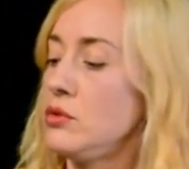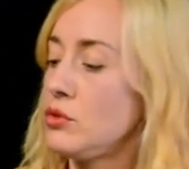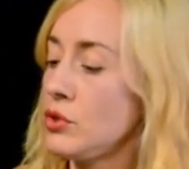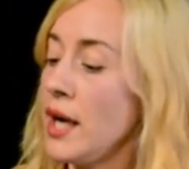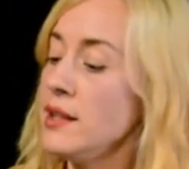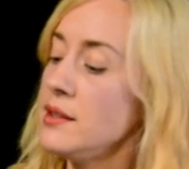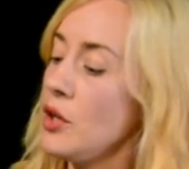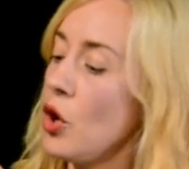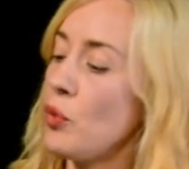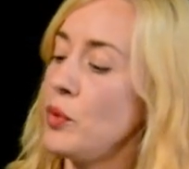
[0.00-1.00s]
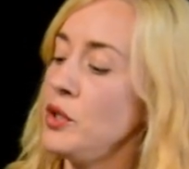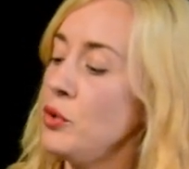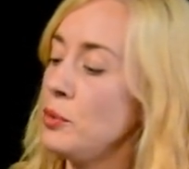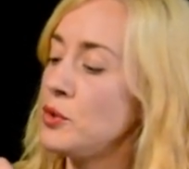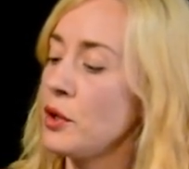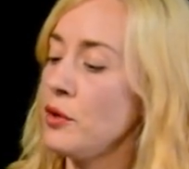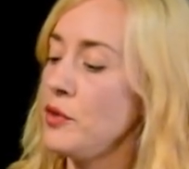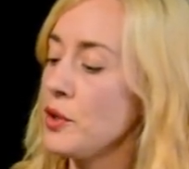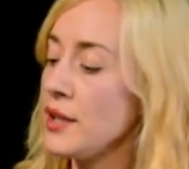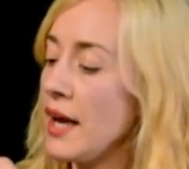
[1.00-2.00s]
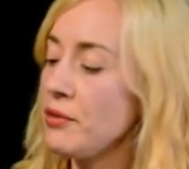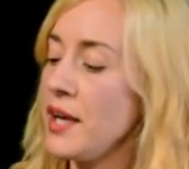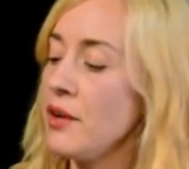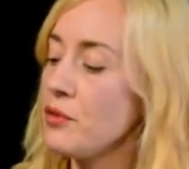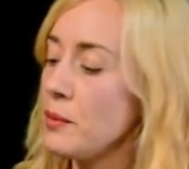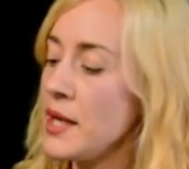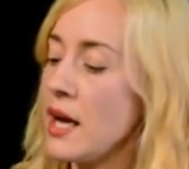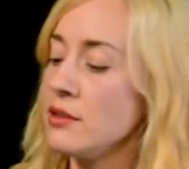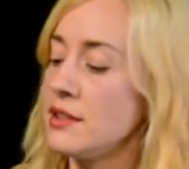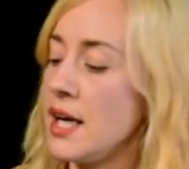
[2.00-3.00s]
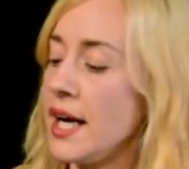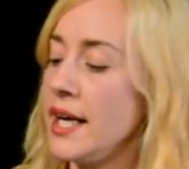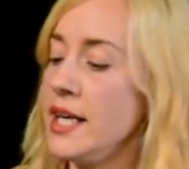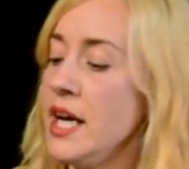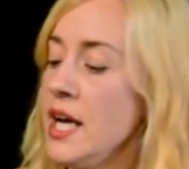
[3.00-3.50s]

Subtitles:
try this at home. When you observe your left hand from the outside,